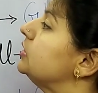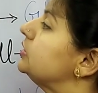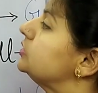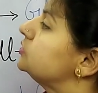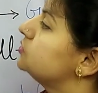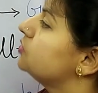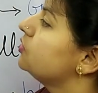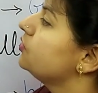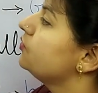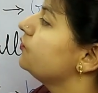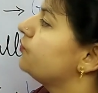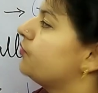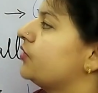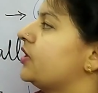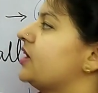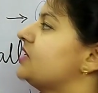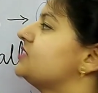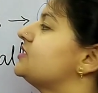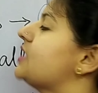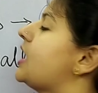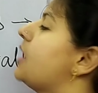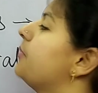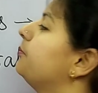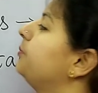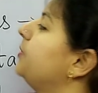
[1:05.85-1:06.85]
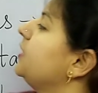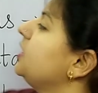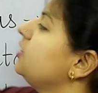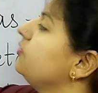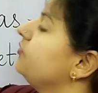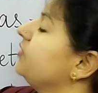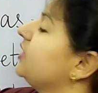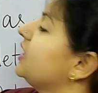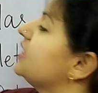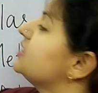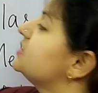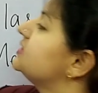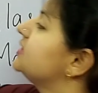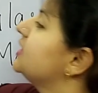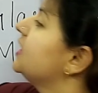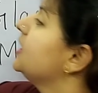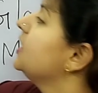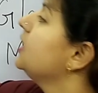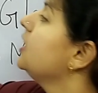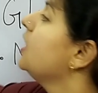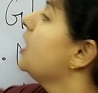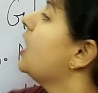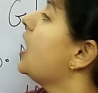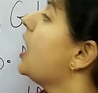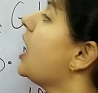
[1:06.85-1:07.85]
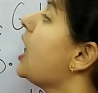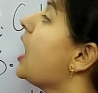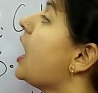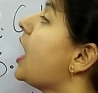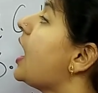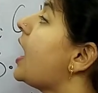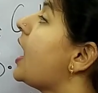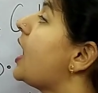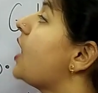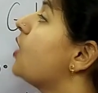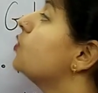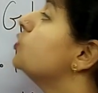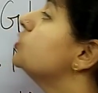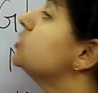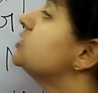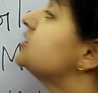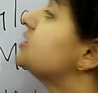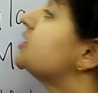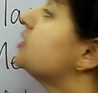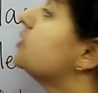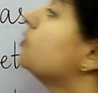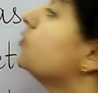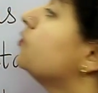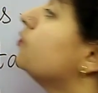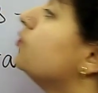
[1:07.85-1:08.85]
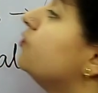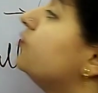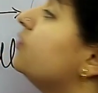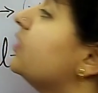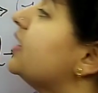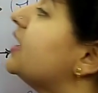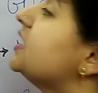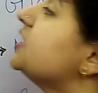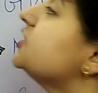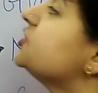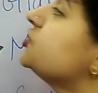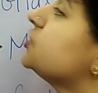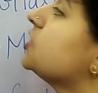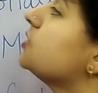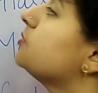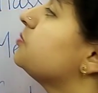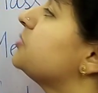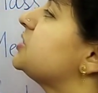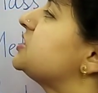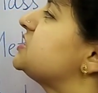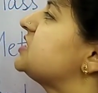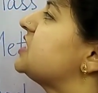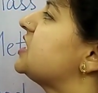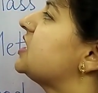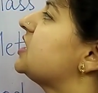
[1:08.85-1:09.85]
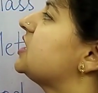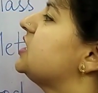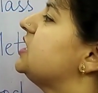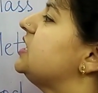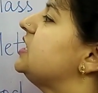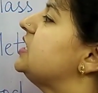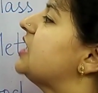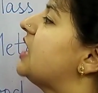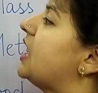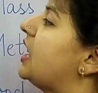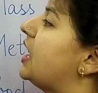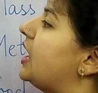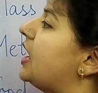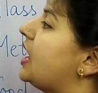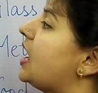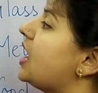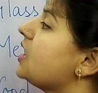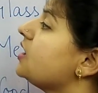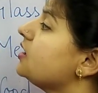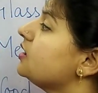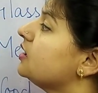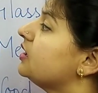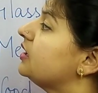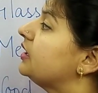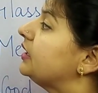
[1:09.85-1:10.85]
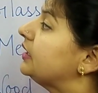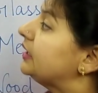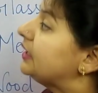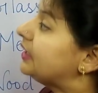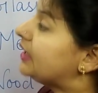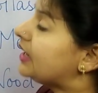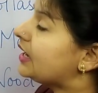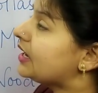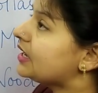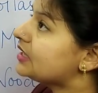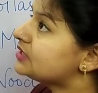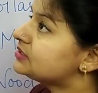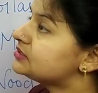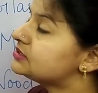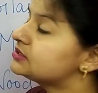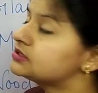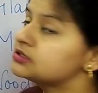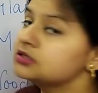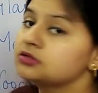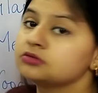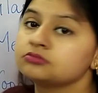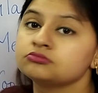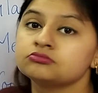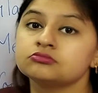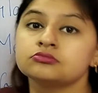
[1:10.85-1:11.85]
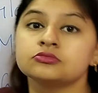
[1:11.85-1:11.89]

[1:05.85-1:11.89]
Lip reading: So for example, we can say aus welchem Material ist.